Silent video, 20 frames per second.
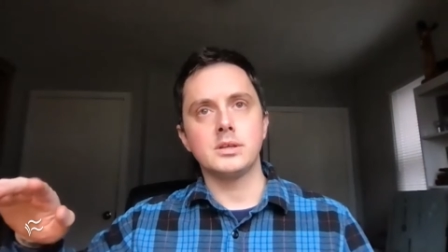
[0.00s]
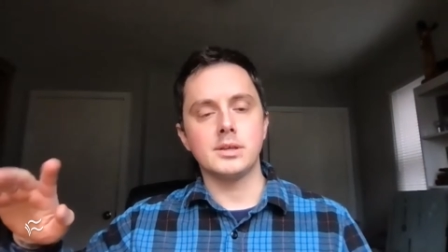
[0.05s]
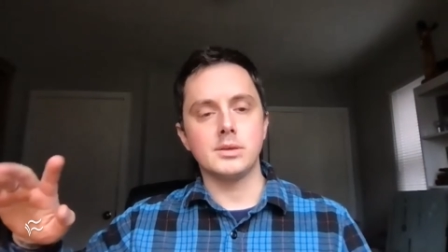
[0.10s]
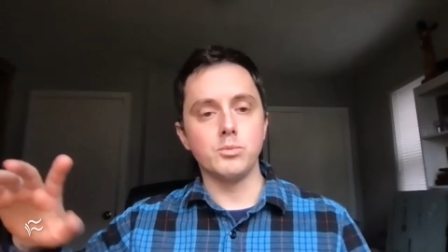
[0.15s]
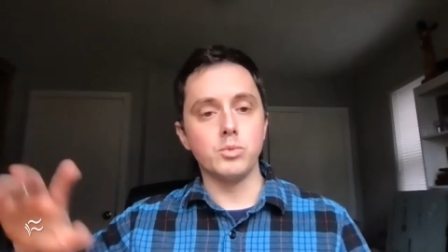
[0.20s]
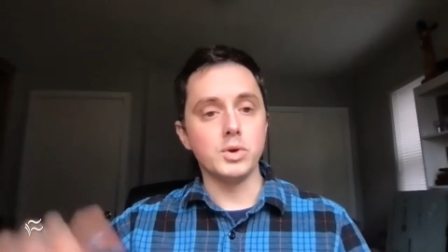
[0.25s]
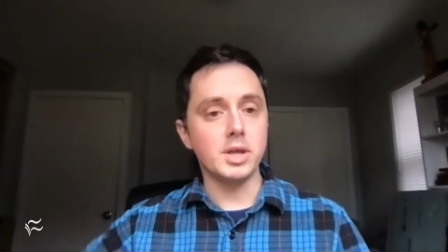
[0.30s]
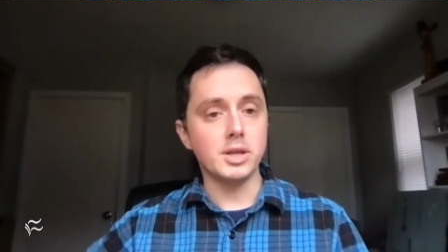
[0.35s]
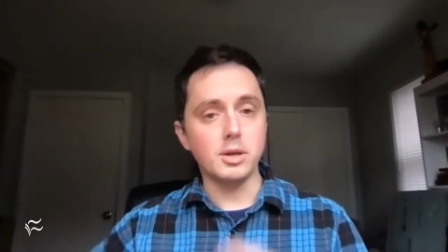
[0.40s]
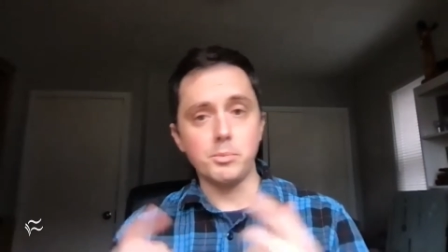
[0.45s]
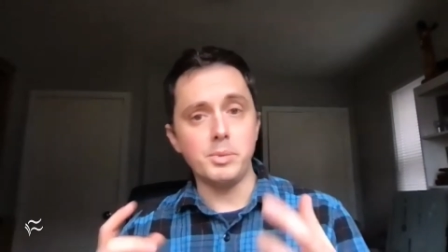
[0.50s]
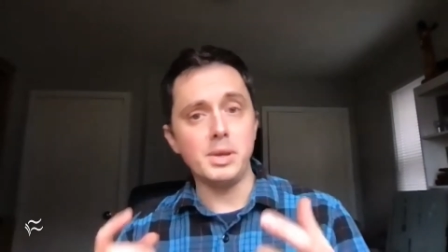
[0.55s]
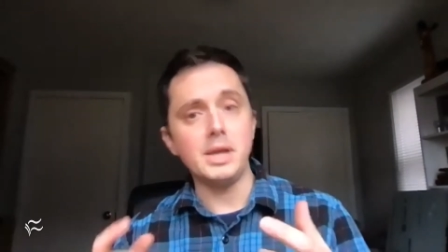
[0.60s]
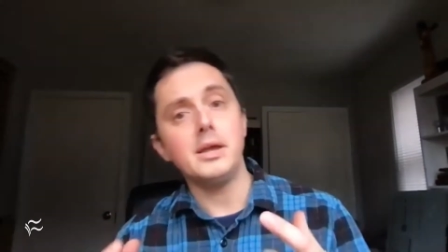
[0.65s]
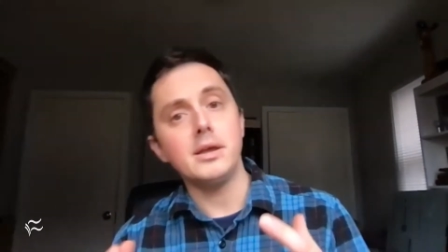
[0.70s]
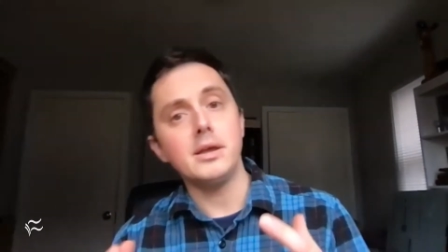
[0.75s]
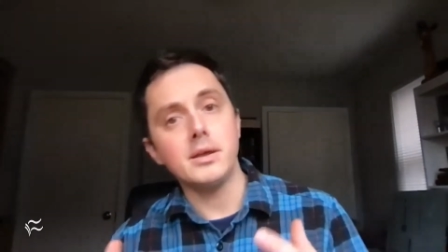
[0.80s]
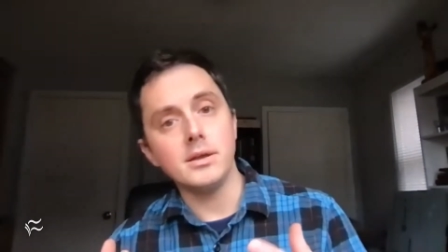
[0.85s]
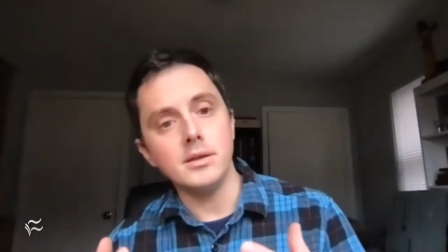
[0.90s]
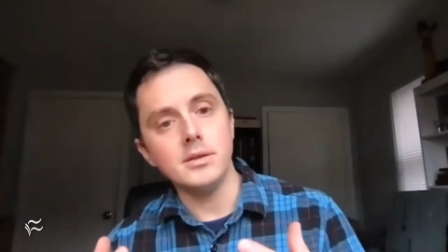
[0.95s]
will get a
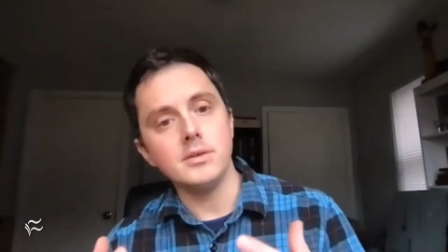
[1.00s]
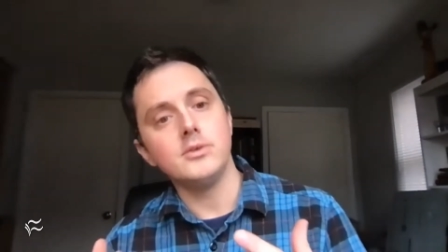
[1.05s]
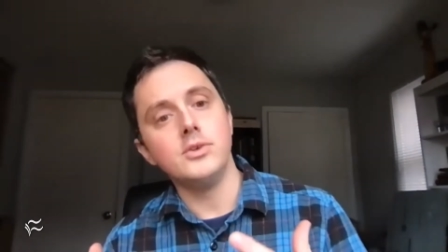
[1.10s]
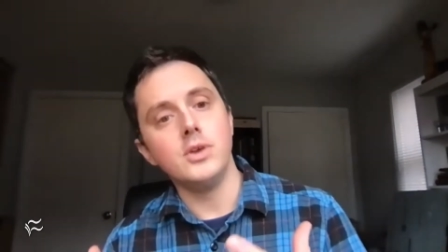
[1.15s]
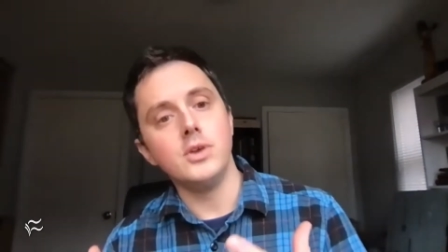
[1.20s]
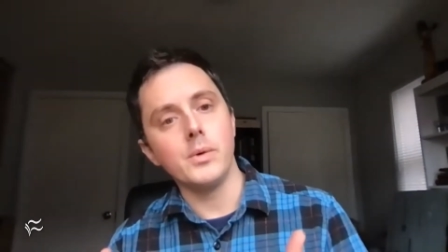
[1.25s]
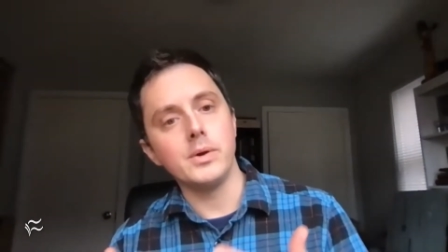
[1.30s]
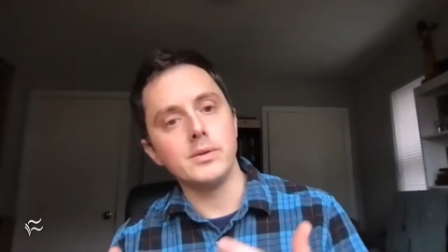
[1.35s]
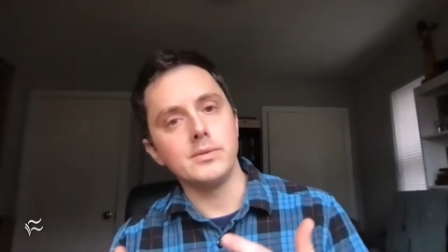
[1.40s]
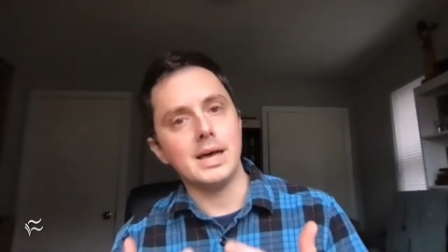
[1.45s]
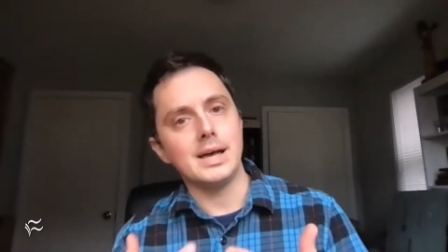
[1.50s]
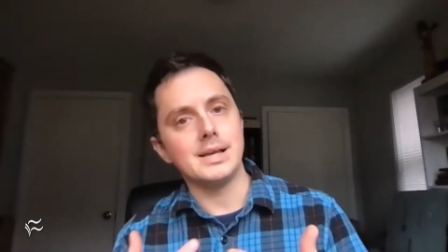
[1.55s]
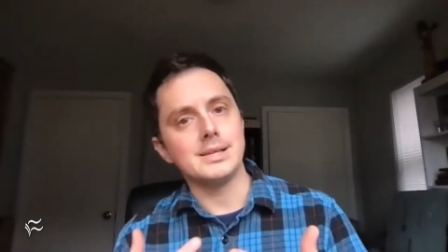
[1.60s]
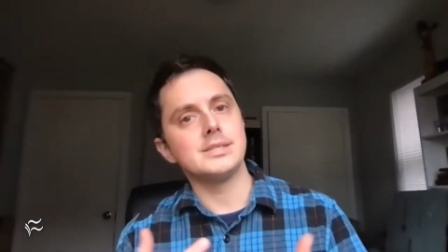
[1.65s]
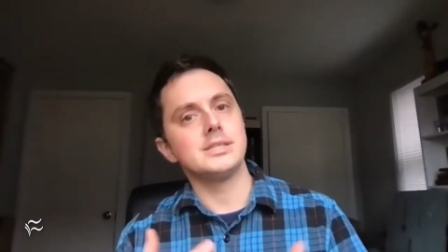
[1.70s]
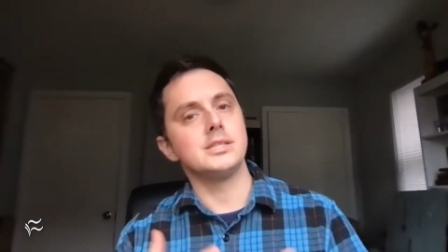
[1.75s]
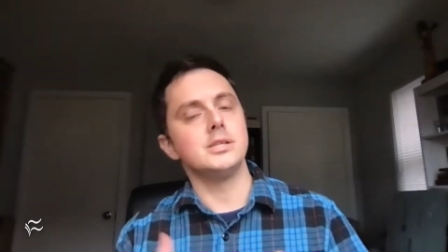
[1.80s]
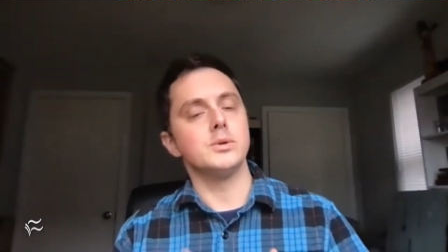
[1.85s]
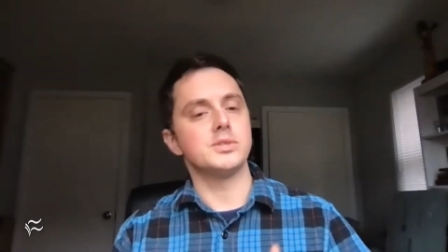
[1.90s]
ping knowing that you